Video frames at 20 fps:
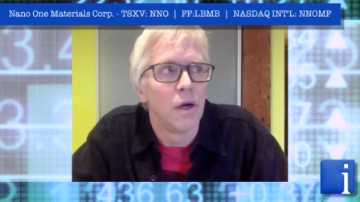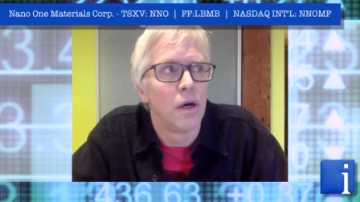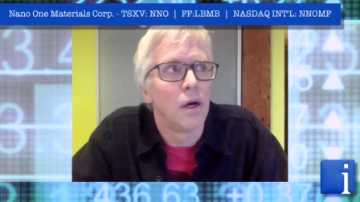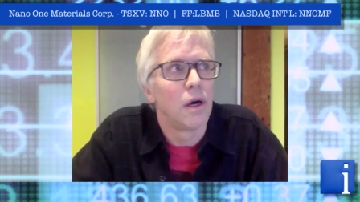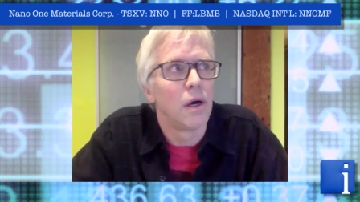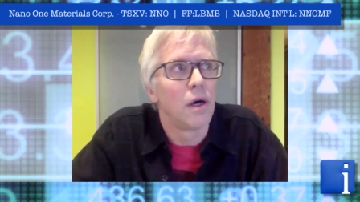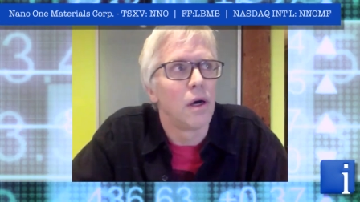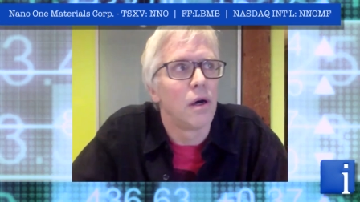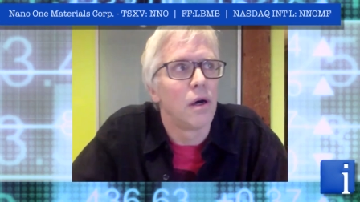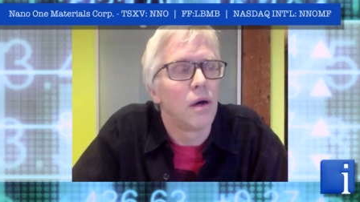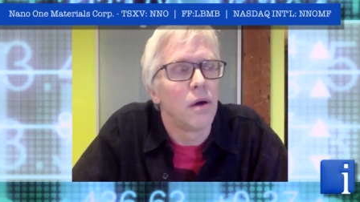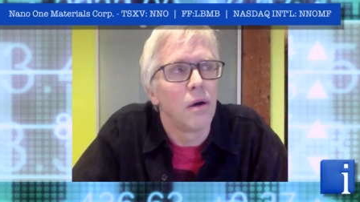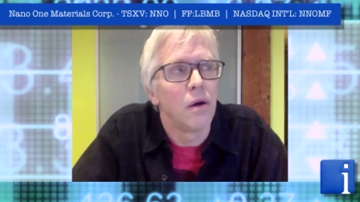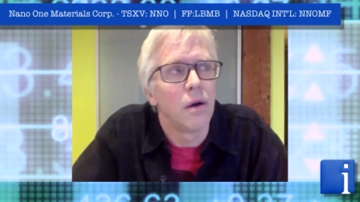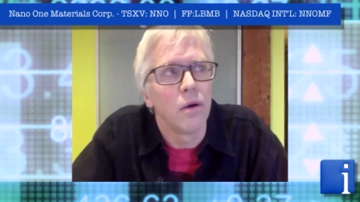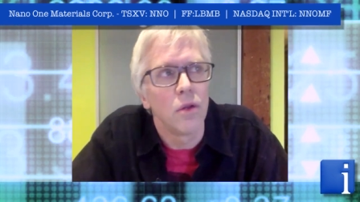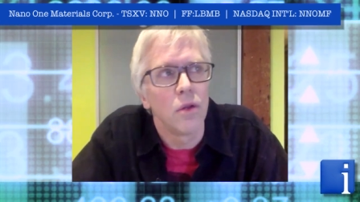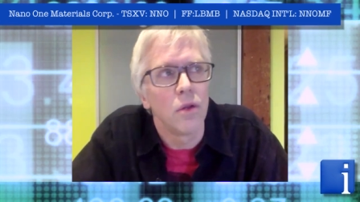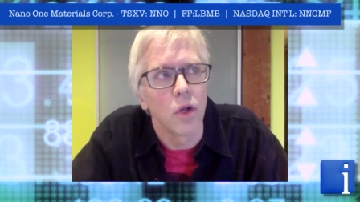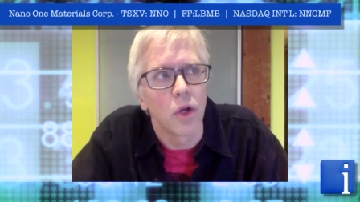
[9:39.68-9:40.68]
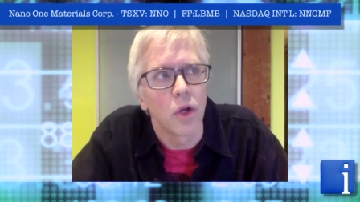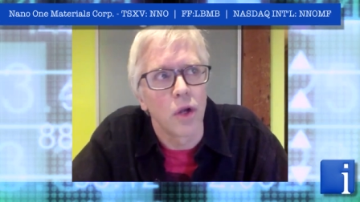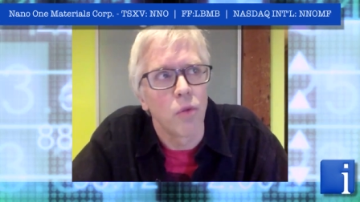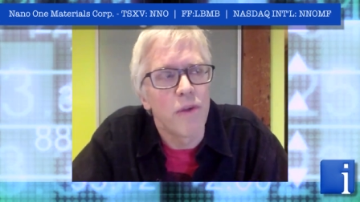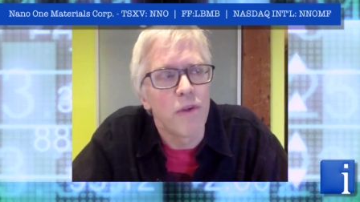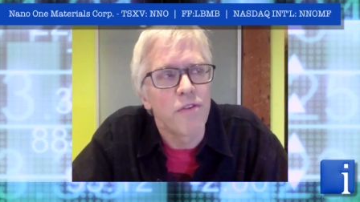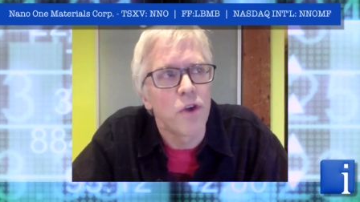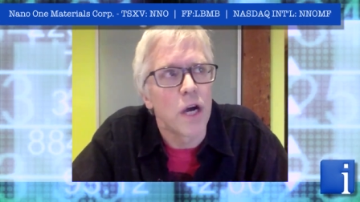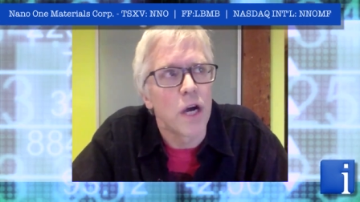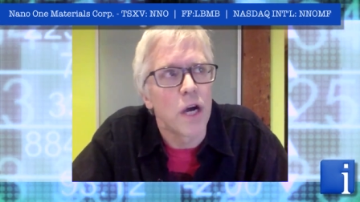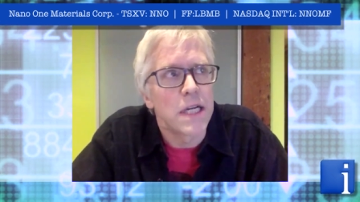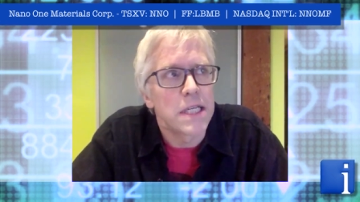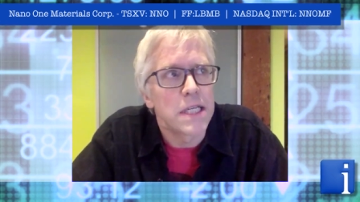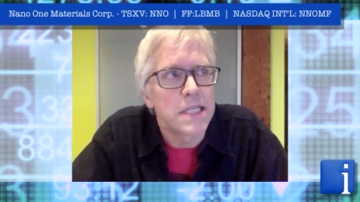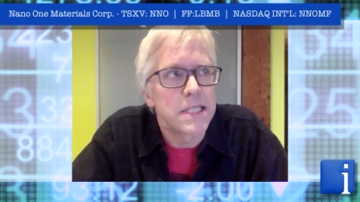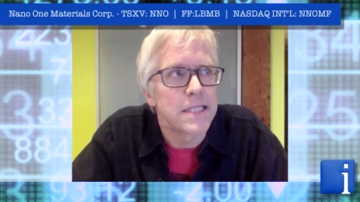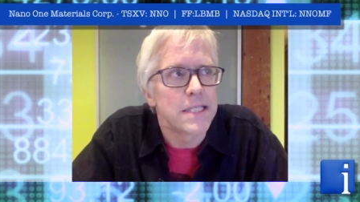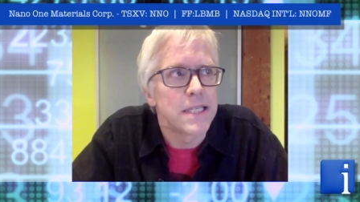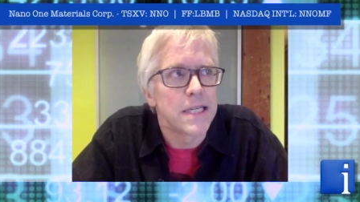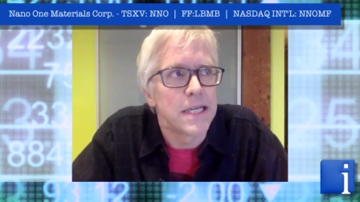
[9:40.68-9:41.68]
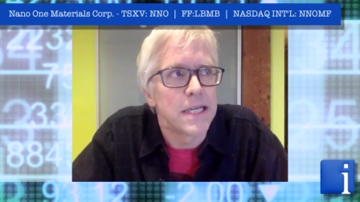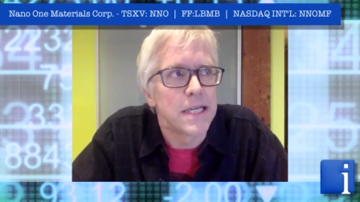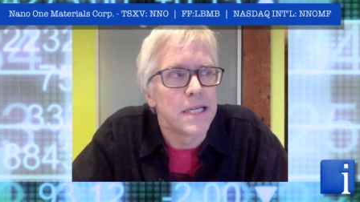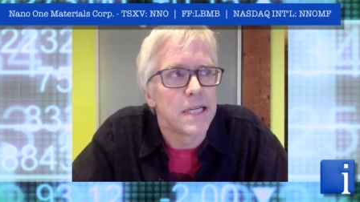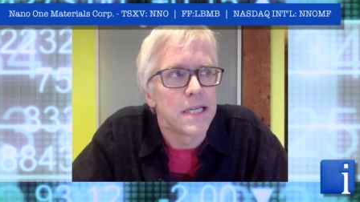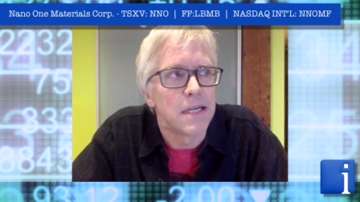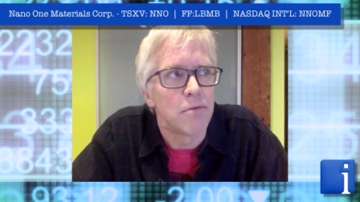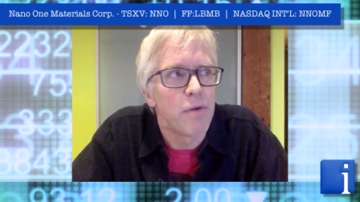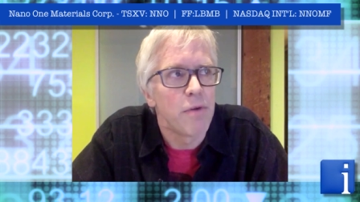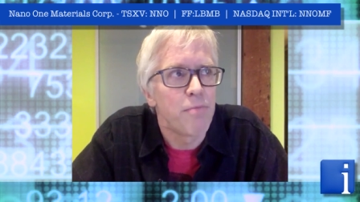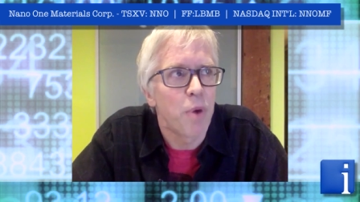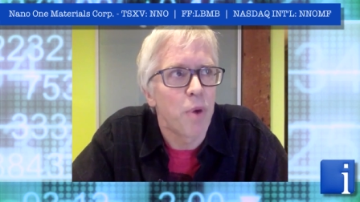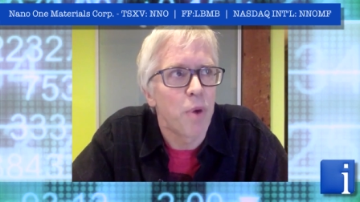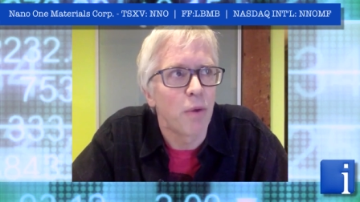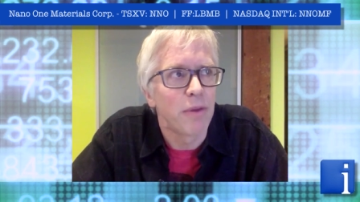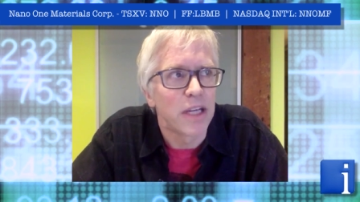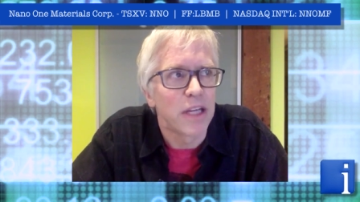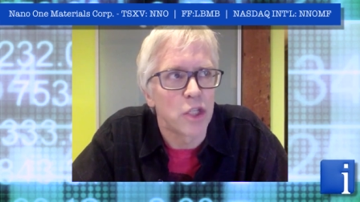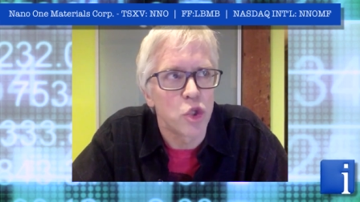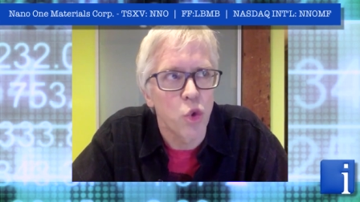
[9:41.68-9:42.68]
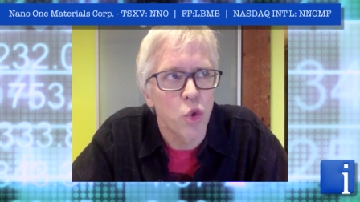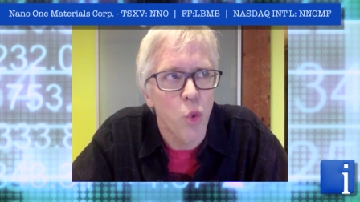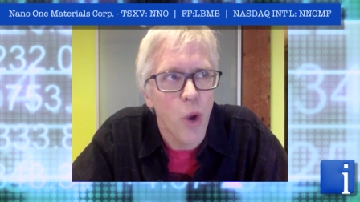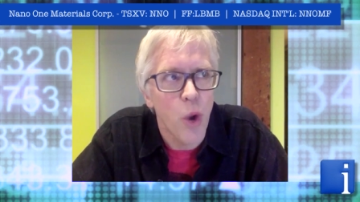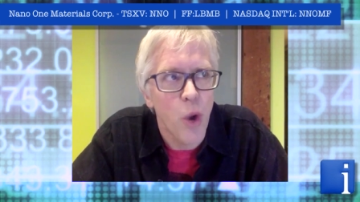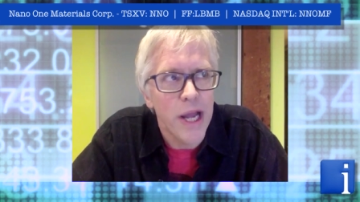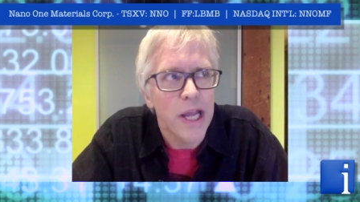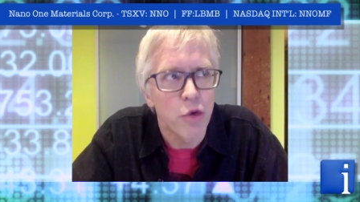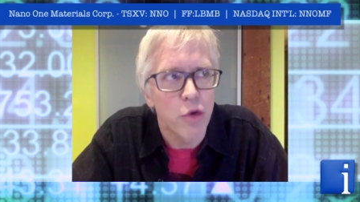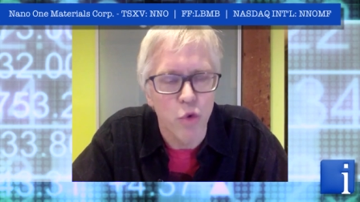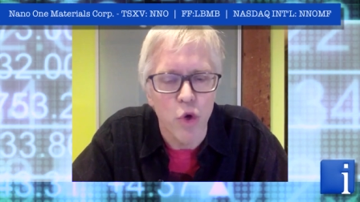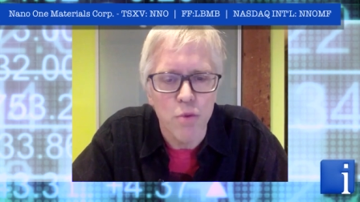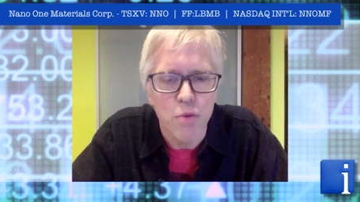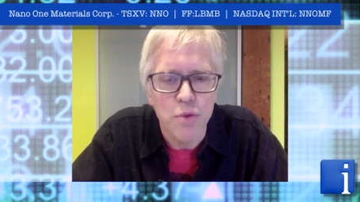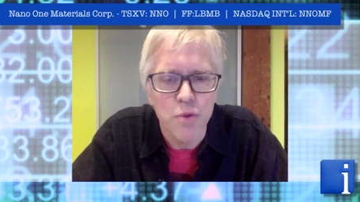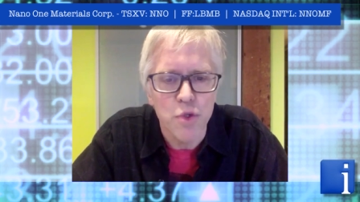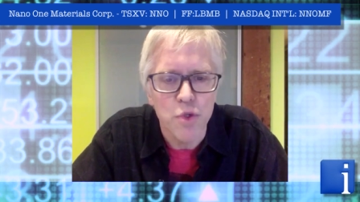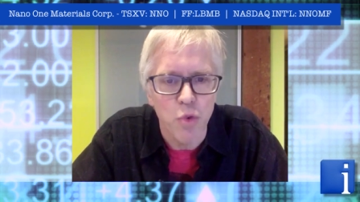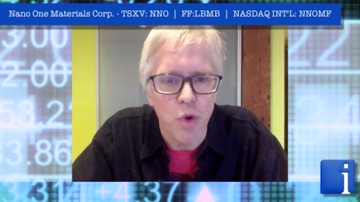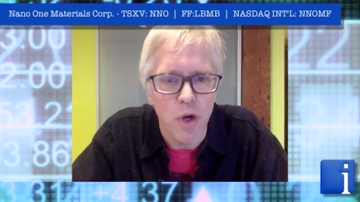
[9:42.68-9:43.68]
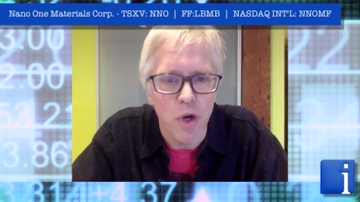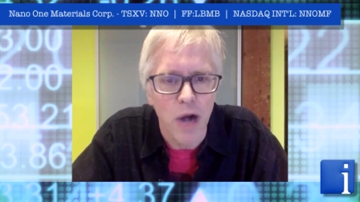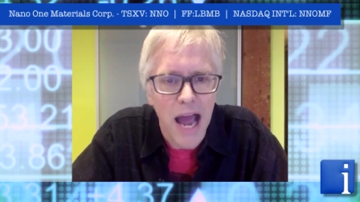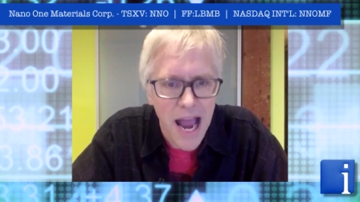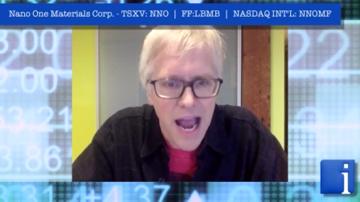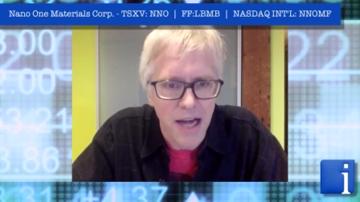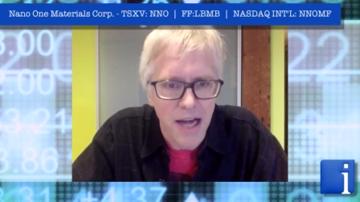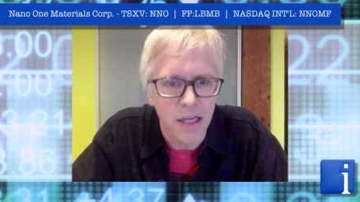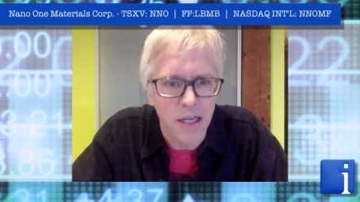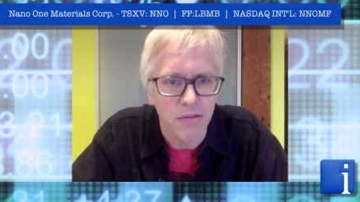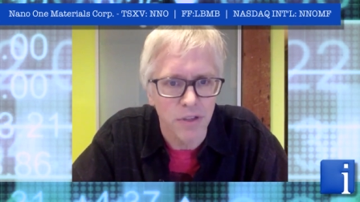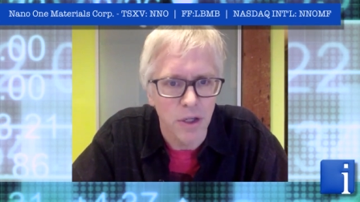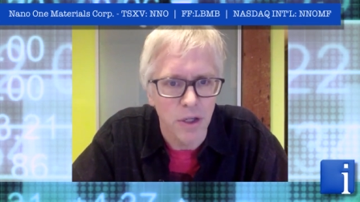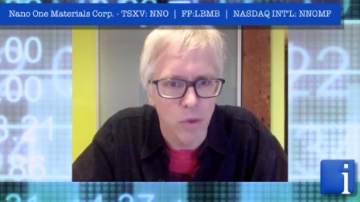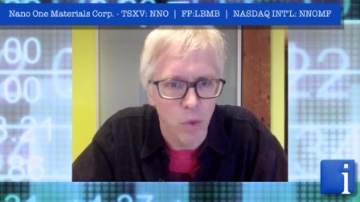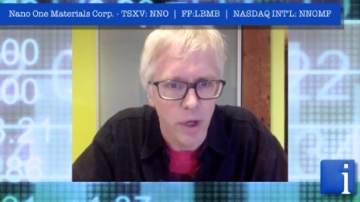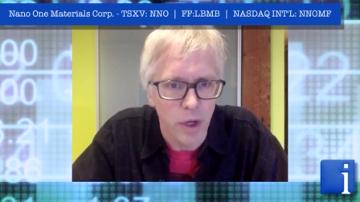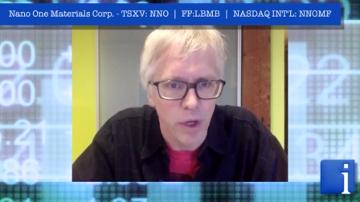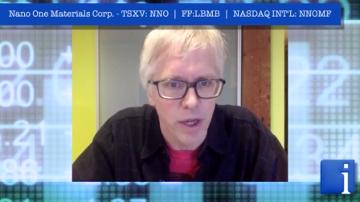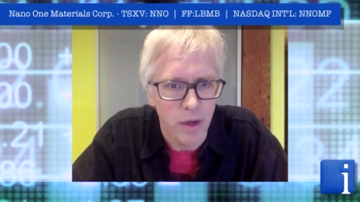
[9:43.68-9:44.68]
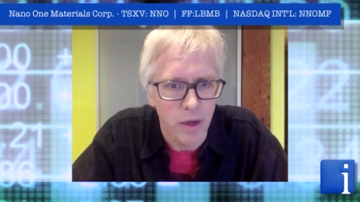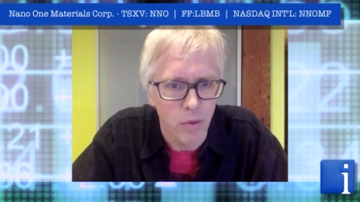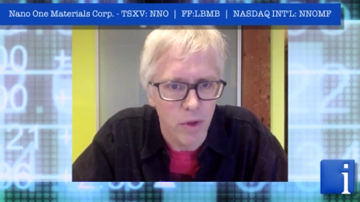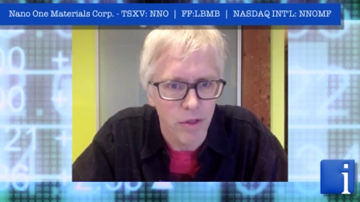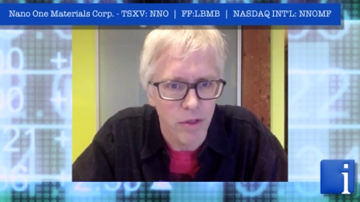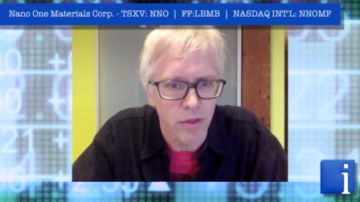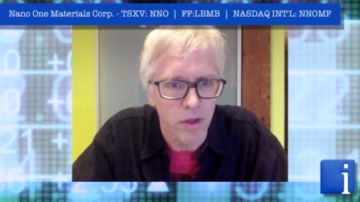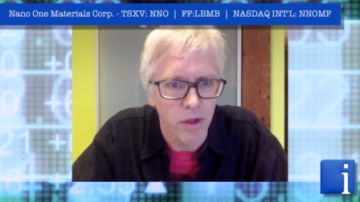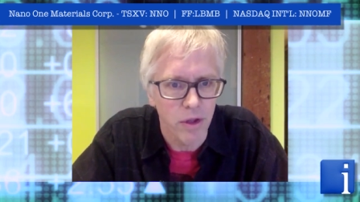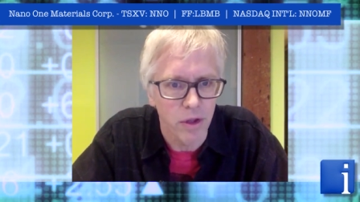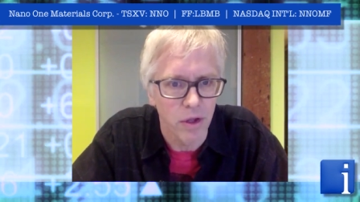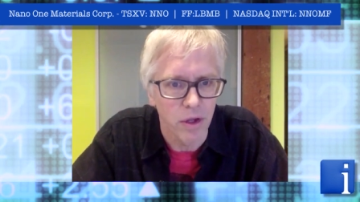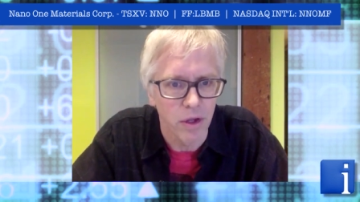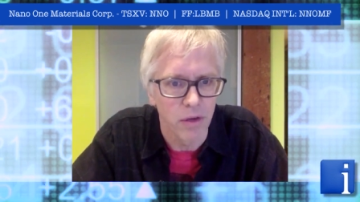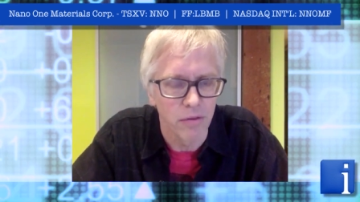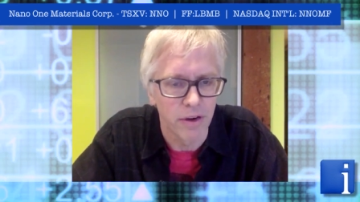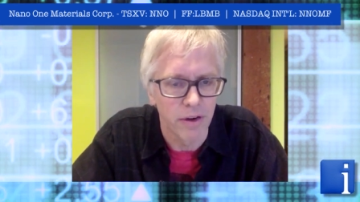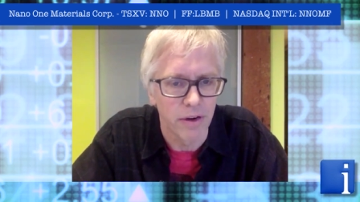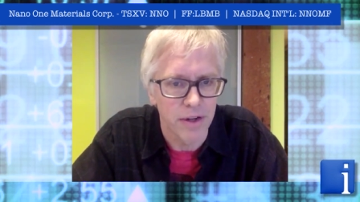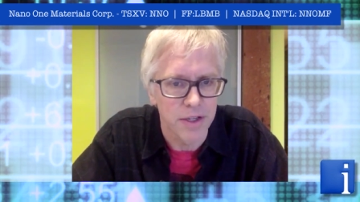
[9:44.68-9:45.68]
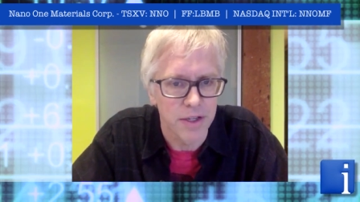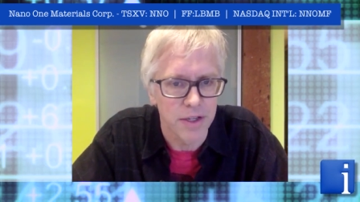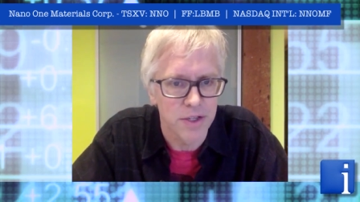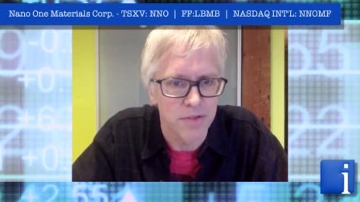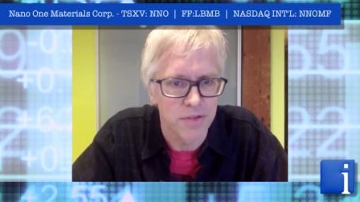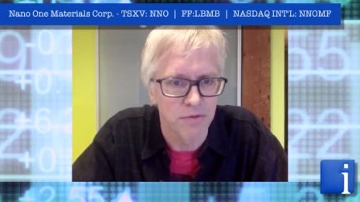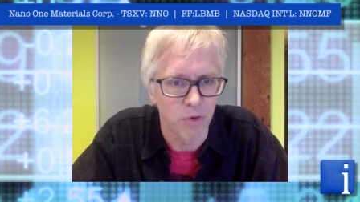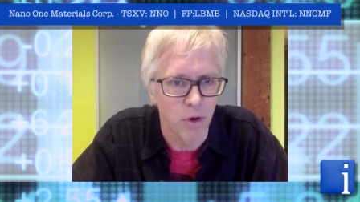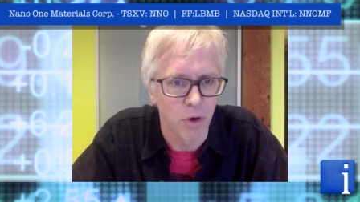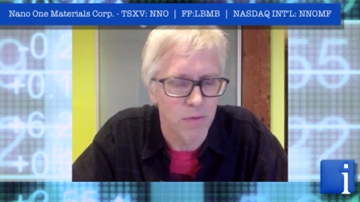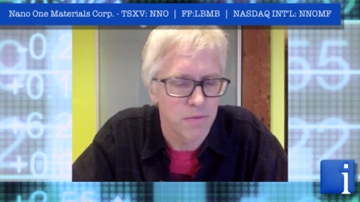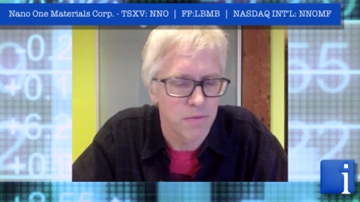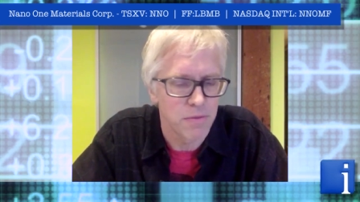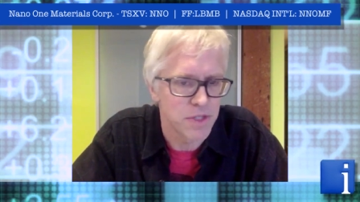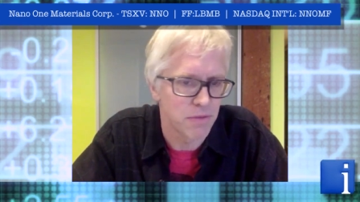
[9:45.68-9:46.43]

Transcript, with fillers: Uh, look, we've got uh, we've probably got 20 groups we're actively working with uh, in various forms.